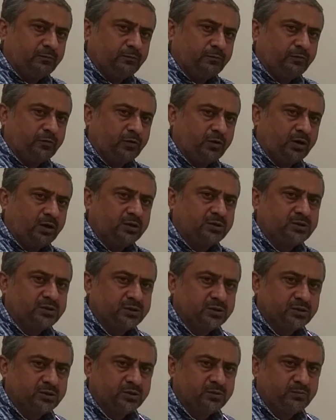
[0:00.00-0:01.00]
for a
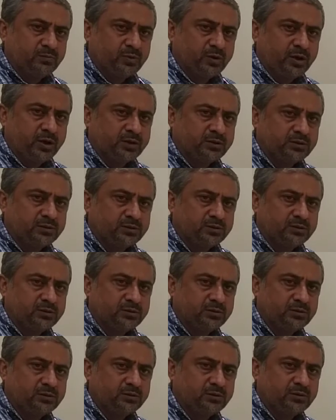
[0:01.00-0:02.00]
certain product,
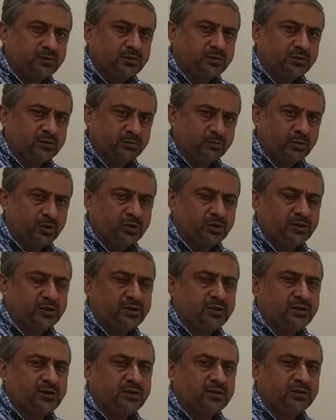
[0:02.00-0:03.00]

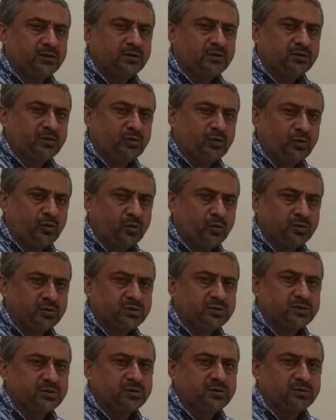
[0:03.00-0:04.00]
commodity, goods,